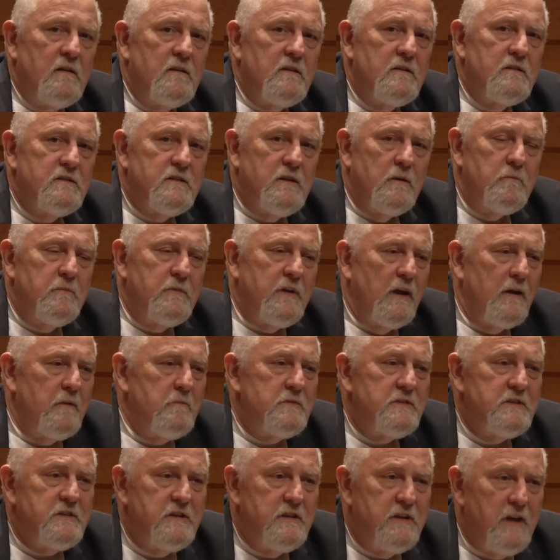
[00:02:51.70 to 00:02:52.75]

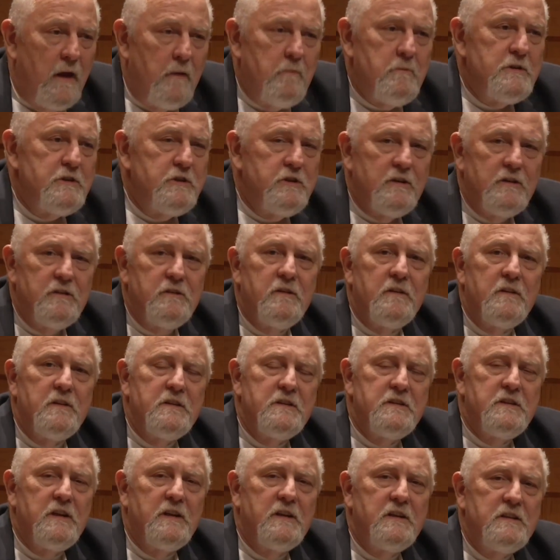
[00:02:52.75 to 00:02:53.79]
sometimes damaging to the
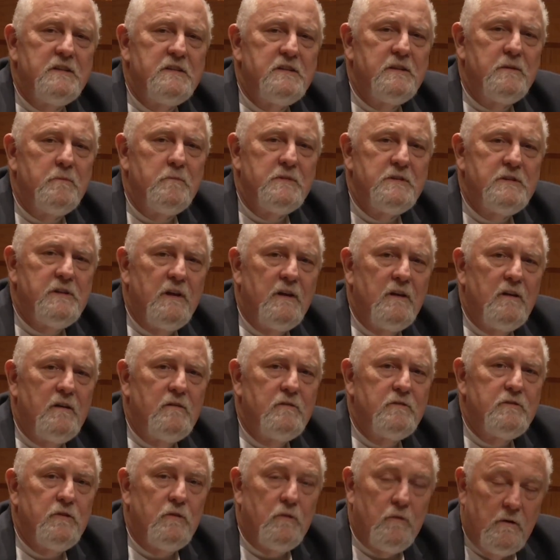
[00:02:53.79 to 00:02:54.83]
cities
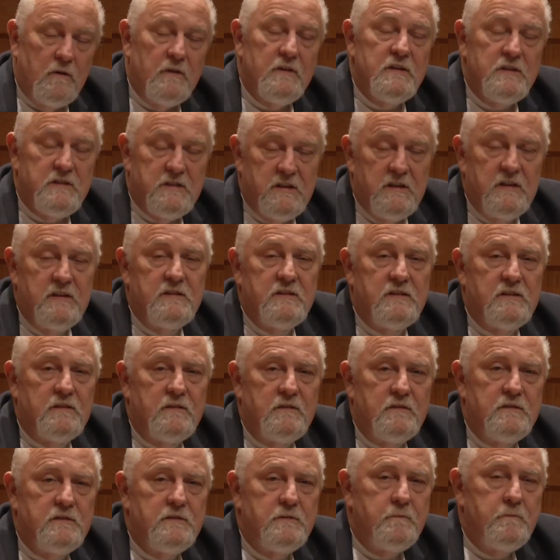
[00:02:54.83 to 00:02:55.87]
themselves or the
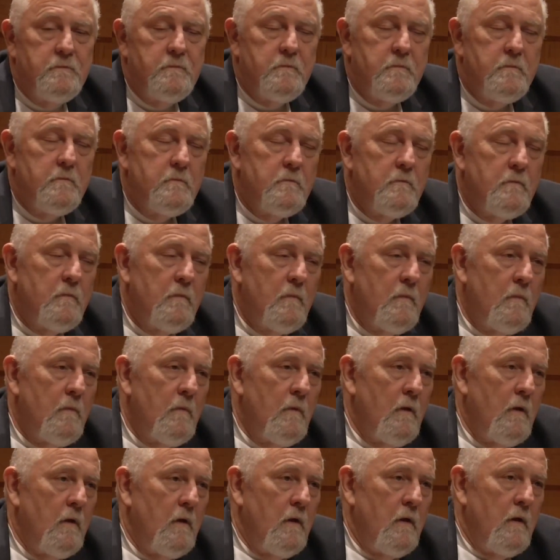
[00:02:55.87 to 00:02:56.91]
citizens.
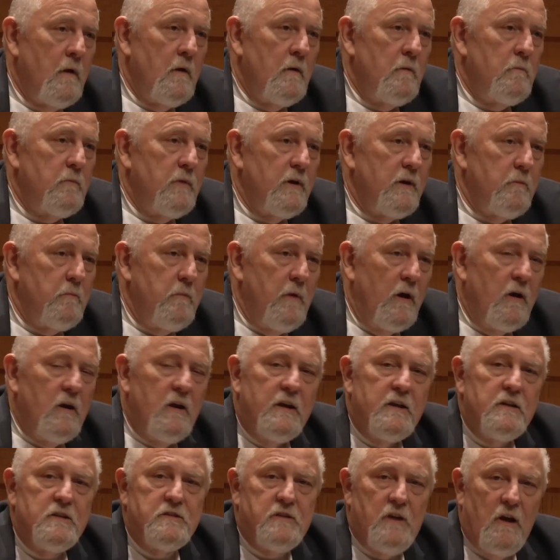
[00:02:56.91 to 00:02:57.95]
But
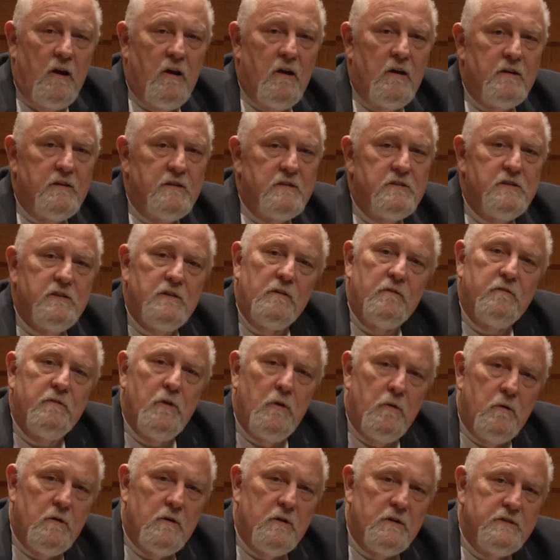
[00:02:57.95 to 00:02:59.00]
America's artists, of
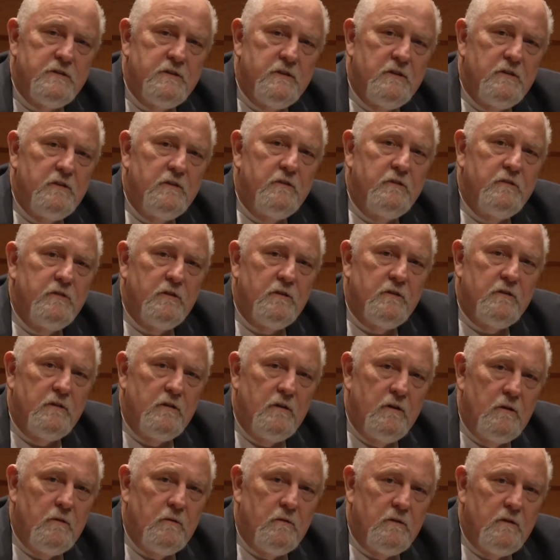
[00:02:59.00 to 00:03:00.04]
course, took
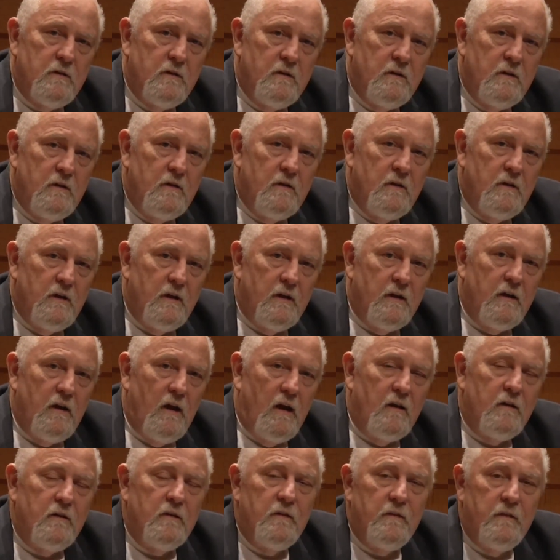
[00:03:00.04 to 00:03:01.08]
note and
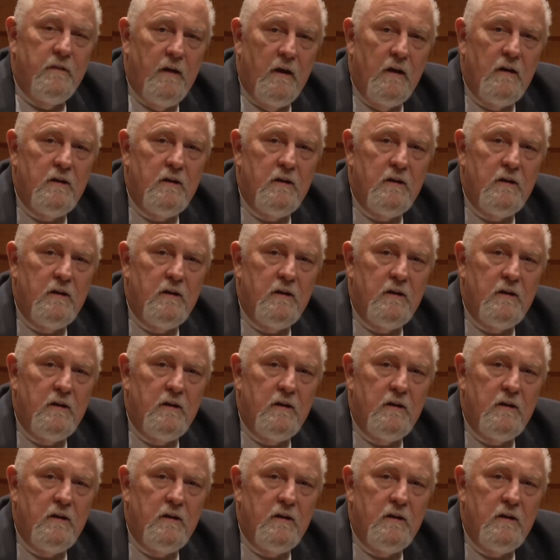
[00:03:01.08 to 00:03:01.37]
honored their